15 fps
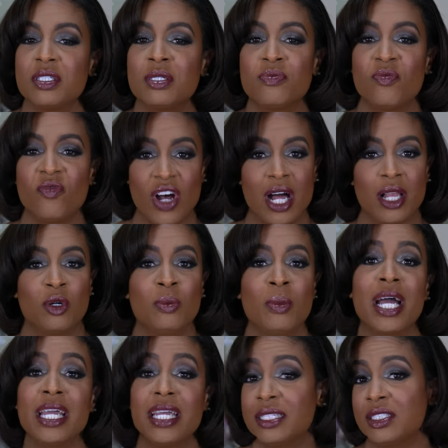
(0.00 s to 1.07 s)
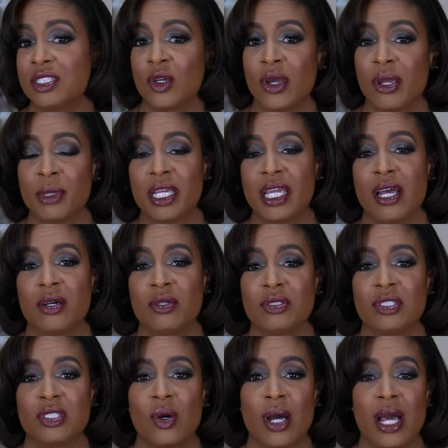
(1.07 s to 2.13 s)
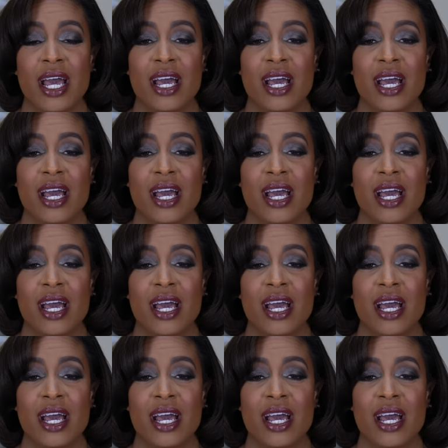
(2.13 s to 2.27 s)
to follow my Instagram account. So I